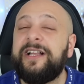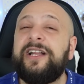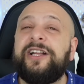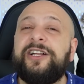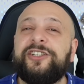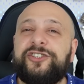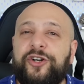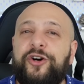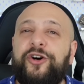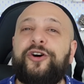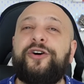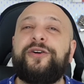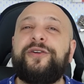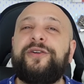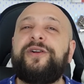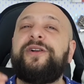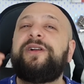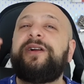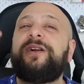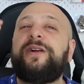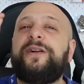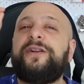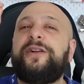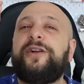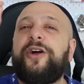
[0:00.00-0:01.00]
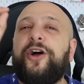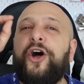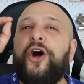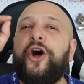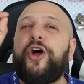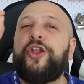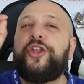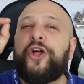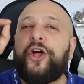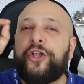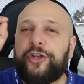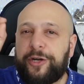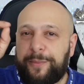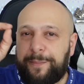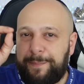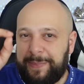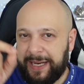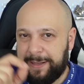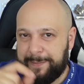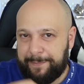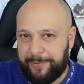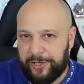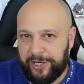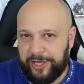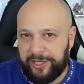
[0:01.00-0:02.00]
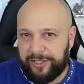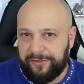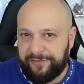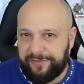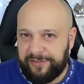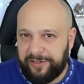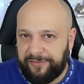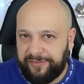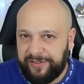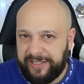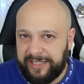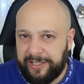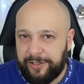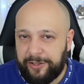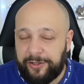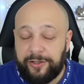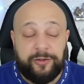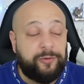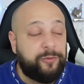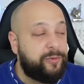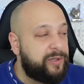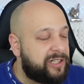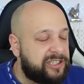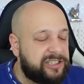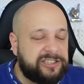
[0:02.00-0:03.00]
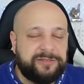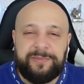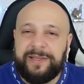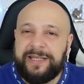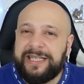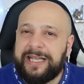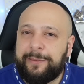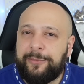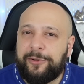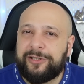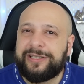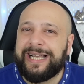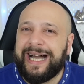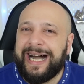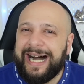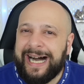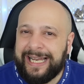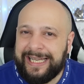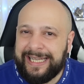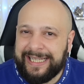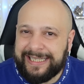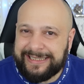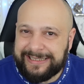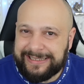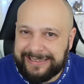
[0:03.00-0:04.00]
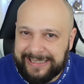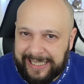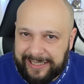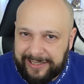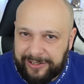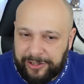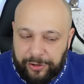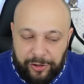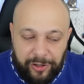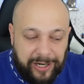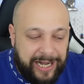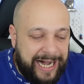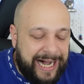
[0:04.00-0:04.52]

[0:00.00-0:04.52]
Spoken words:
So, another big part of the video, we are speaking about Alexandro.